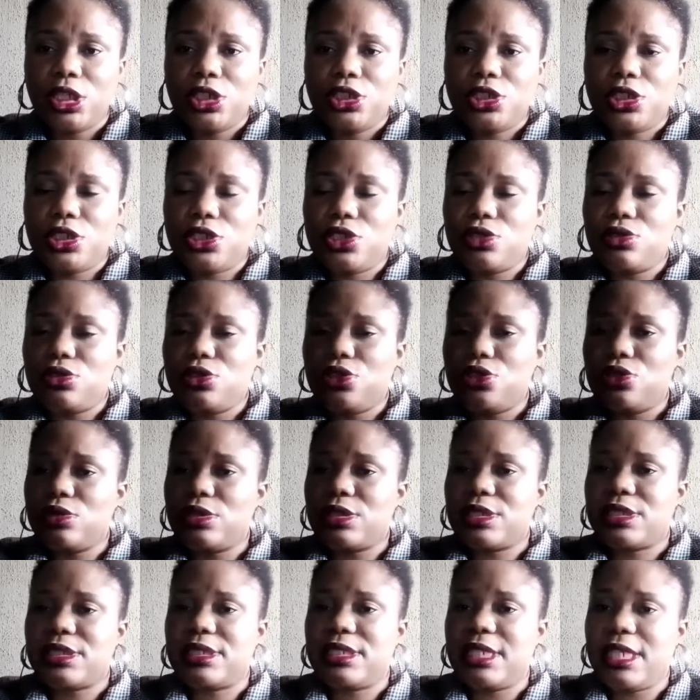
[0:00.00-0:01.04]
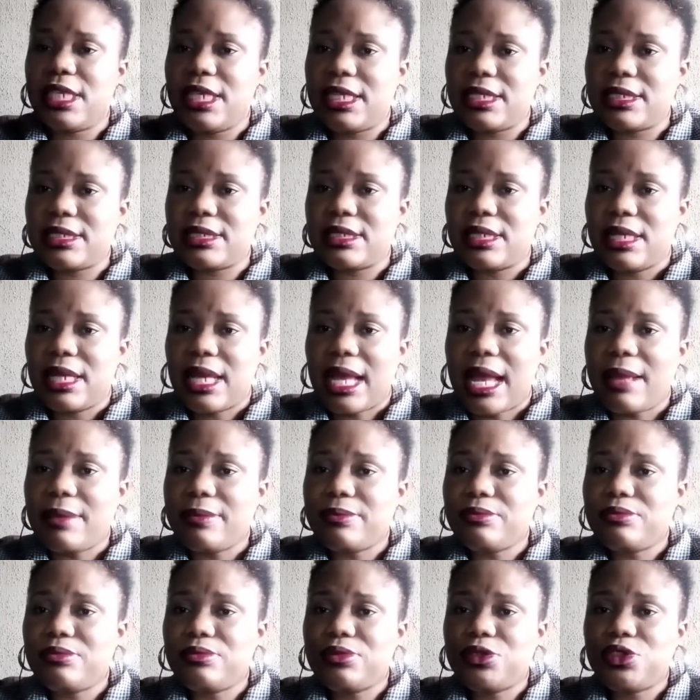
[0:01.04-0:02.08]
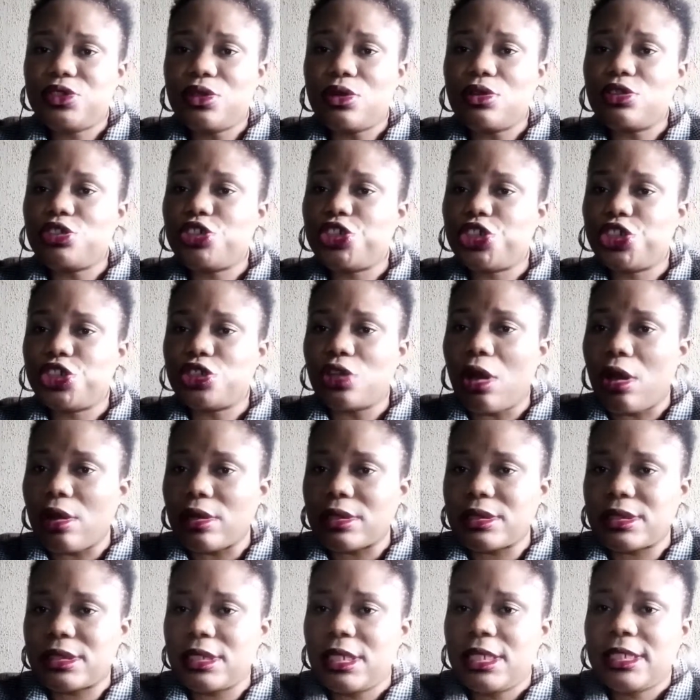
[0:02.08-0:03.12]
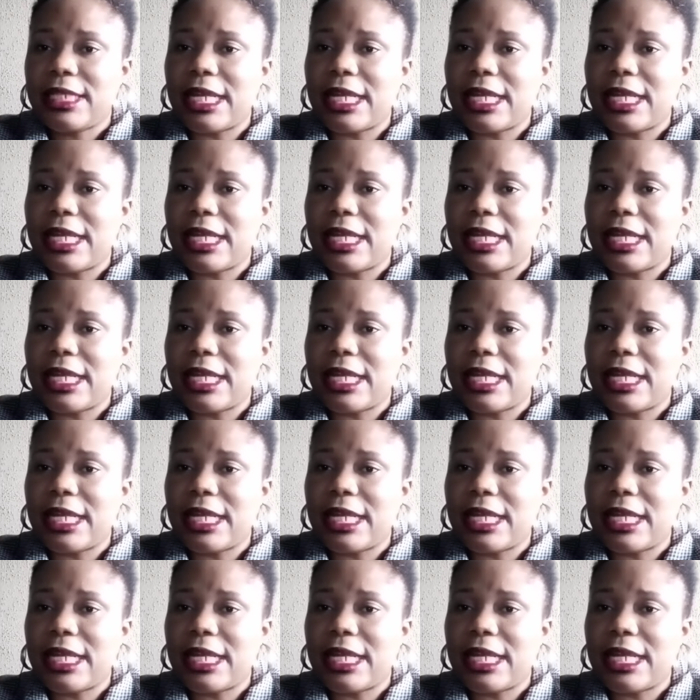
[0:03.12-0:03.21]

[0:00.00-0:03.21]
did you use this, I'm so shocked